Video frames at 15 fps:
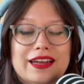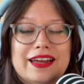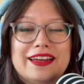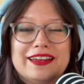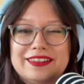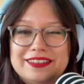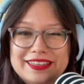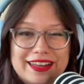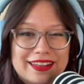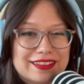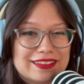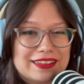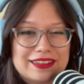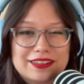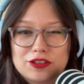yeah,
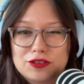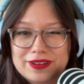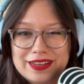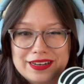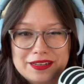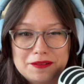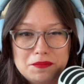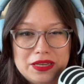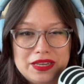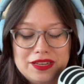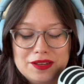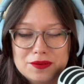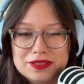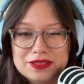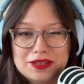like creating me
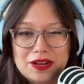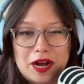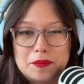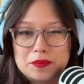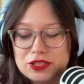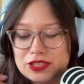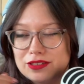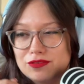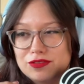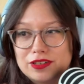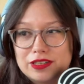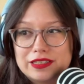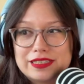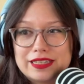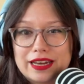was an option for
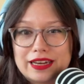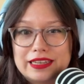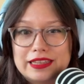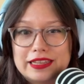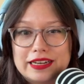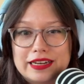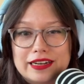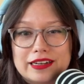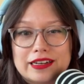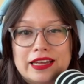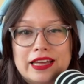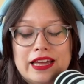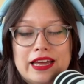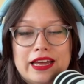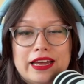a second there.
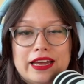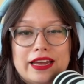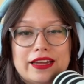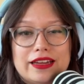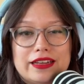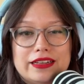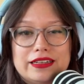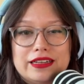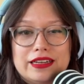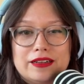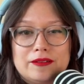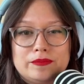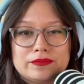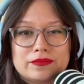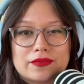And
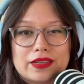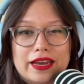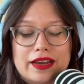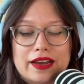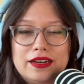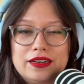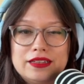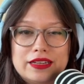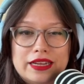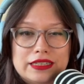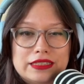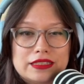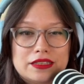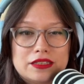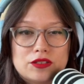I kind of
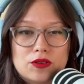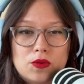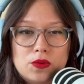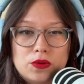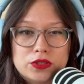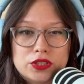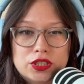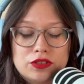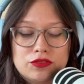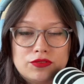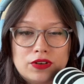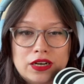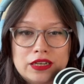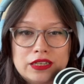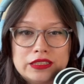liked this older
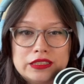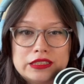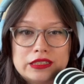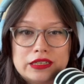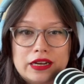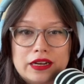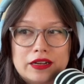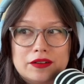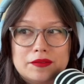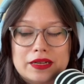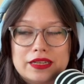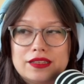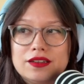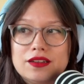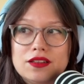font. I
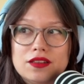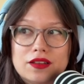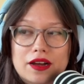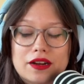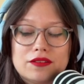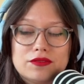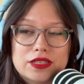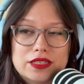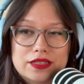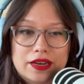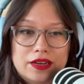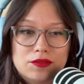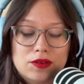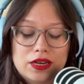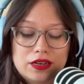think a lot of design
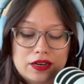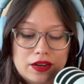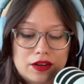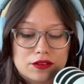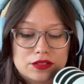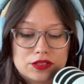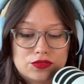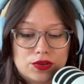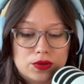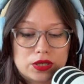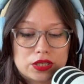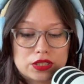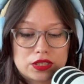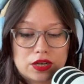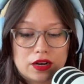right now is
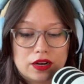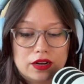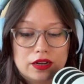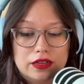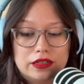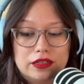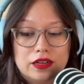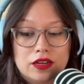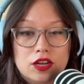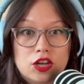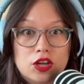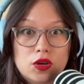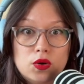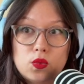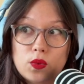focused on
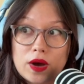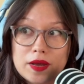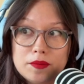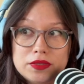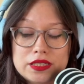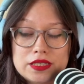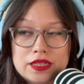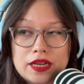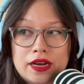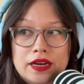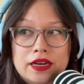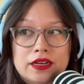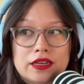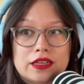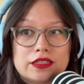web
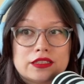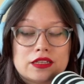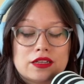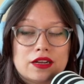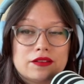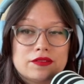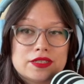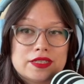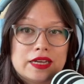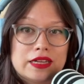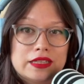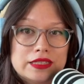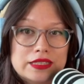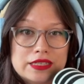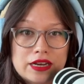design, it's a lot of
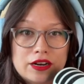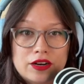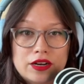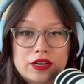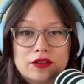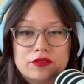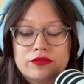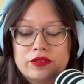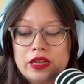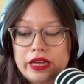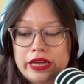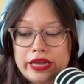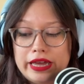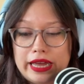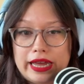sans serif.
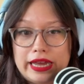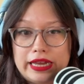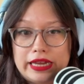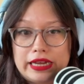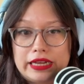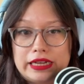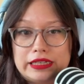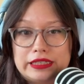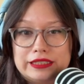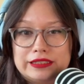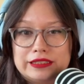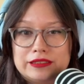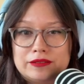And